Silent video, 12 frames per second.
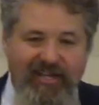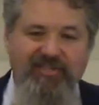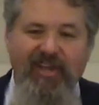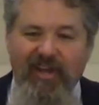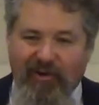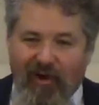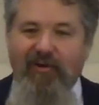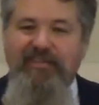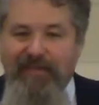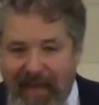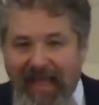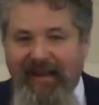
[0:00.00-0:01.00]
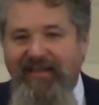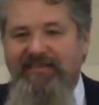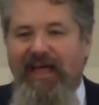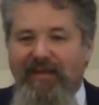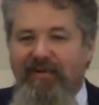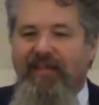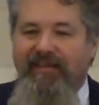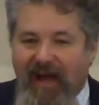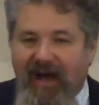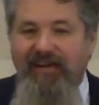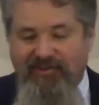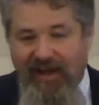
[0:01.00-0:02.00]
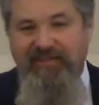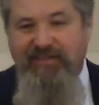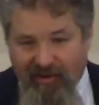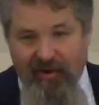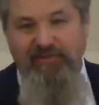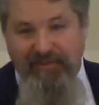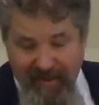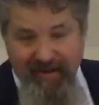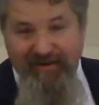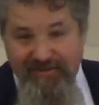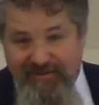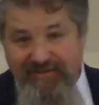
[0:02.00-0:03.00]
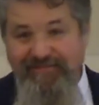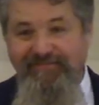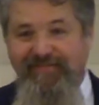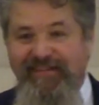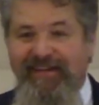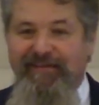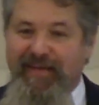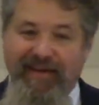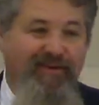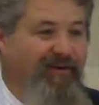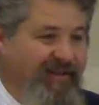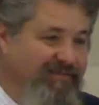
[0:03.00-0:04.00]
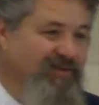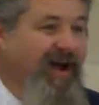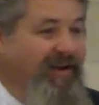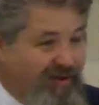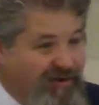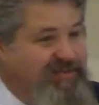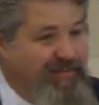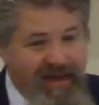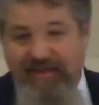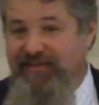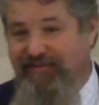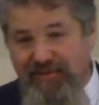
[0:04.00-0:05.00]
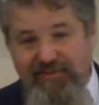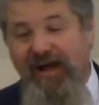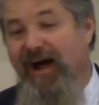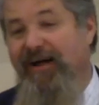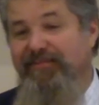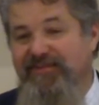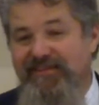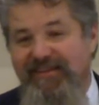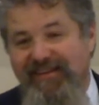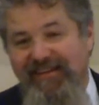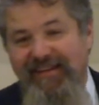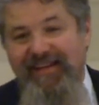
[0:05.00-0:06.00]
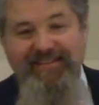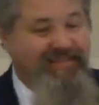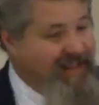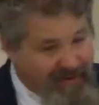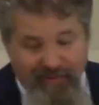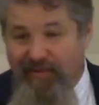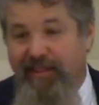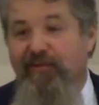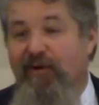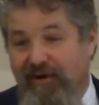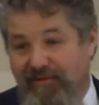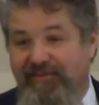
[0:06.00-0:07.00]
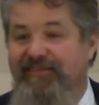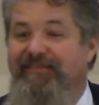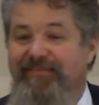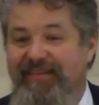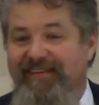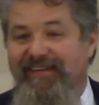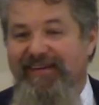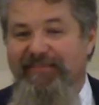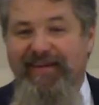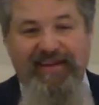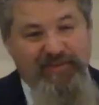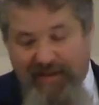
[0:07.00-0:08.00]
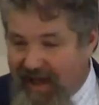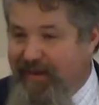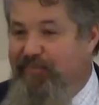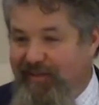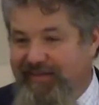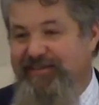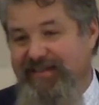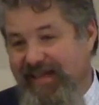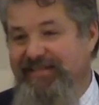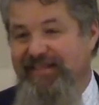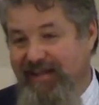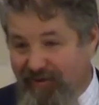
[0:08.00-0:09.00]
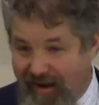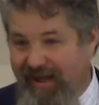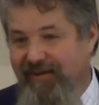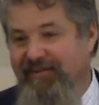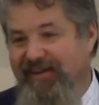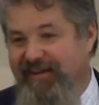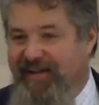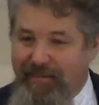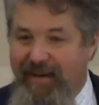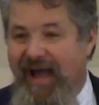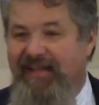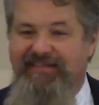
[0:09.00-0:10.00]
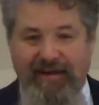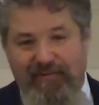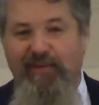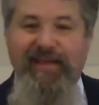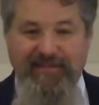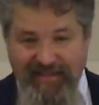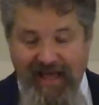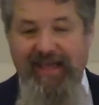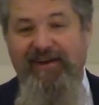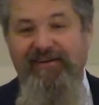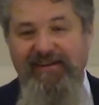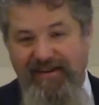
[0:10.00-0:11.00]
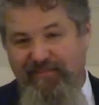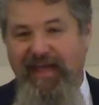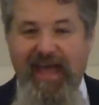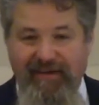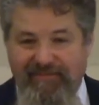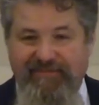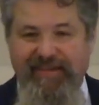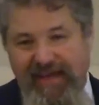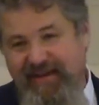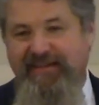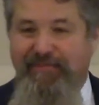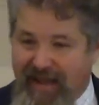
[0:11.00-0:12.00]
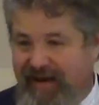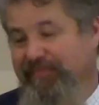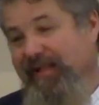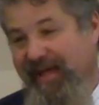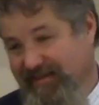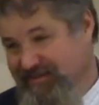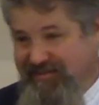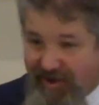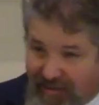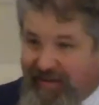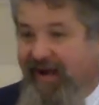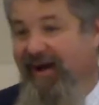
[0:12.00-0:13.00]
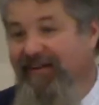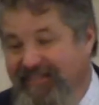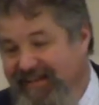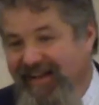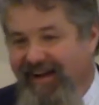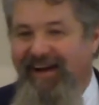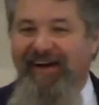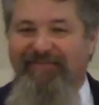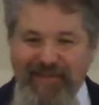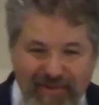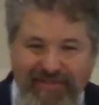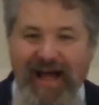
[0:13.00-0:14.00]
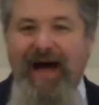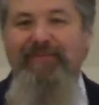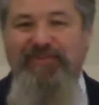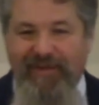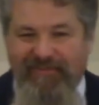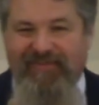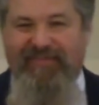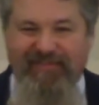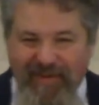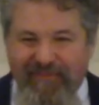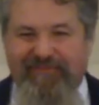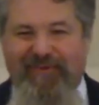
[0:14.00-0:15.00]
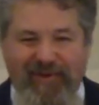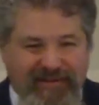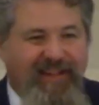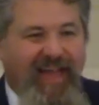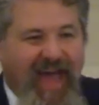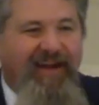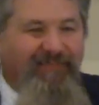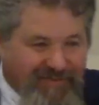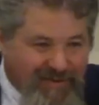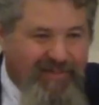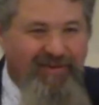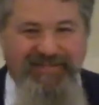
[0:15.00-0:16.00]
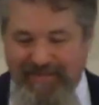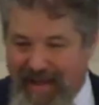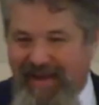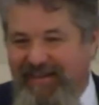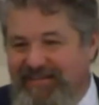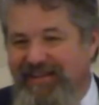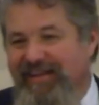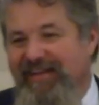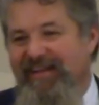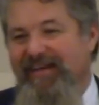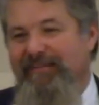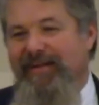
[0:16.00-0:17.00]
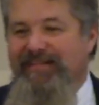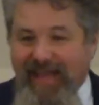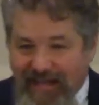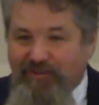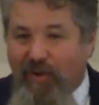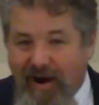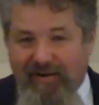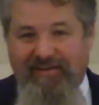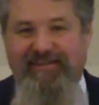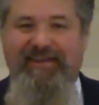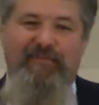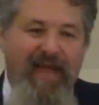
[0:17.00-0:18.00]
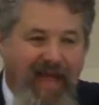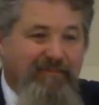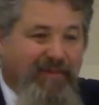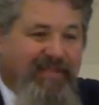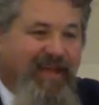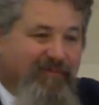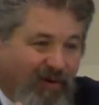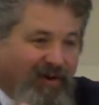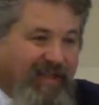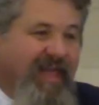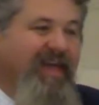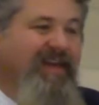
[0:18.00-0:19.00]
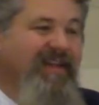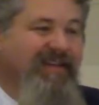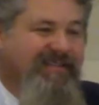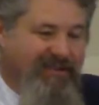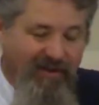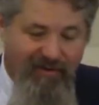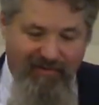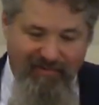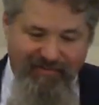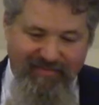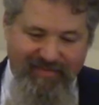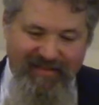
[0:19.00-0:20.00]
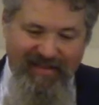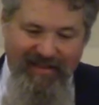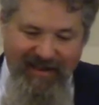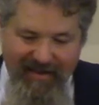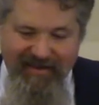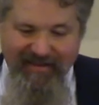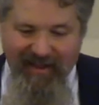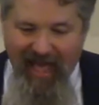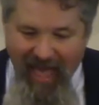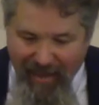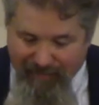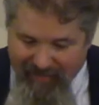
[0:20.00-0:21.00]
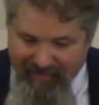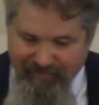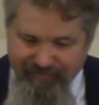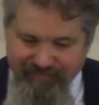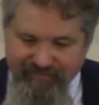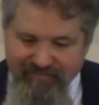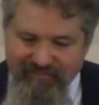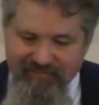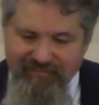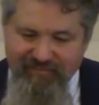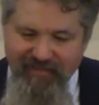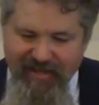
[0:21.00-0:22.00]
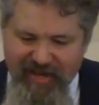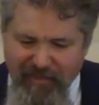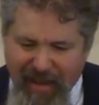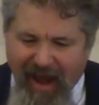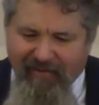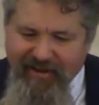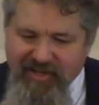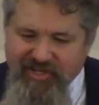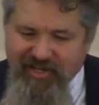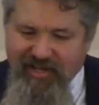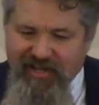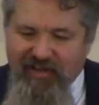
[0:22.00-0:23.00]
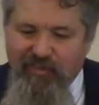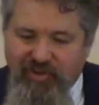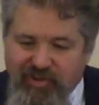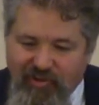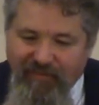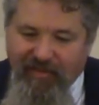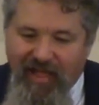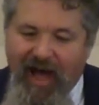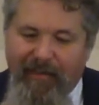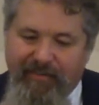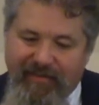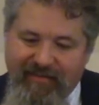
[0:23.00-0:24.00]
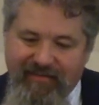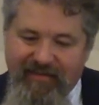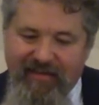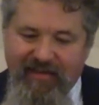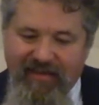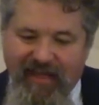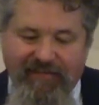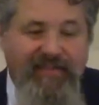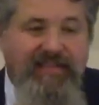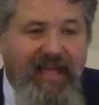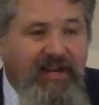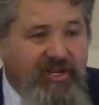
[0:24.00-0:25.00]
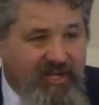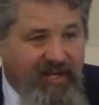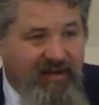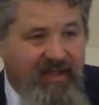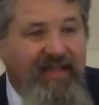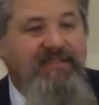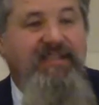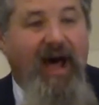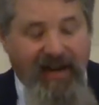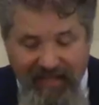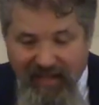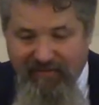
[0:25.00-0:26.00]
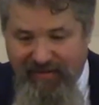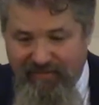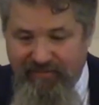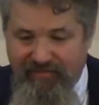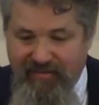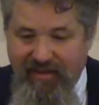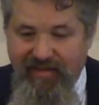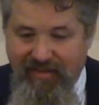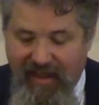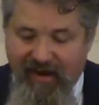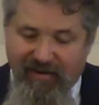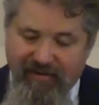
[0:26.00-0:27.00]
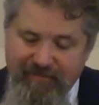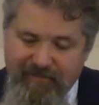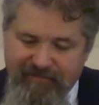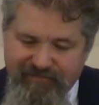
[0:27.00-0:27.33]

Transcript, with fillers: just grow tomatoes like Brother Don tries to grow tomatoes. Me and Courtney have tried to grow tomatoes a few times. It's never really worked because we kind of put the seeds in the ground and come back several weeks later and we have dead tomato plants is all we got. Uh, a few times we've, we've fortunately had a few little tomatoes, but it takes work and we hadn't put that work in and so it didn't happen. And your marriage will shrivel up if attention is not given there.